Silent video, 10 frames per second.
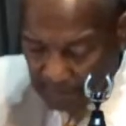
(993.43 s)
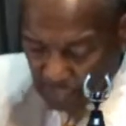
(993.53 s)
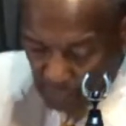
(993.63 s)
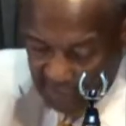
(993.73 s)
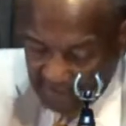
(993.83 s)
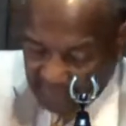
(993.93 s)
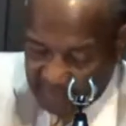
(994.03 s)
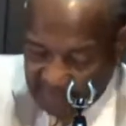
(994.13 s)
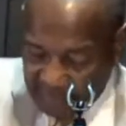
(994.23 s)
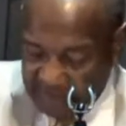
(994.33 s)
Short answer,
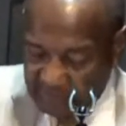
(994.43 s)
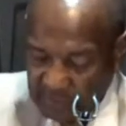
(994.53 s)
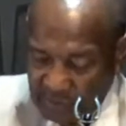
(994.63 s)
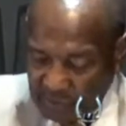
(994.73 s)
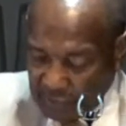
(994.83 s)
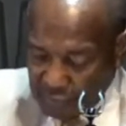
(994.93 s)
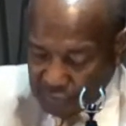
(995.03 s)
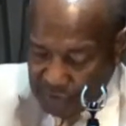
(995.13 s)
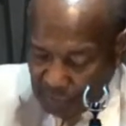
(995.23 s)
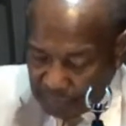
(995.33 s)
he said
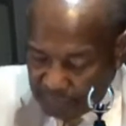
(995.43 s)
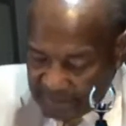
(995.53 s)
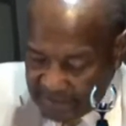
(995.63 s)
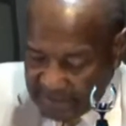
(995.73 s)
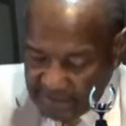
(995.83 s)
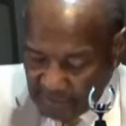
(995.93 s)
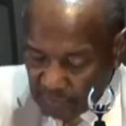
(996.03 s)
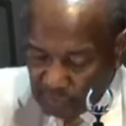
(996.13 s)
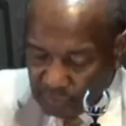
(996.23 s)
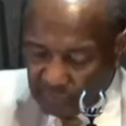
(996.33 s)
she would be
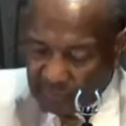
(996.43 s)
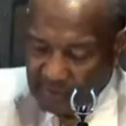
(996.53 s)
healed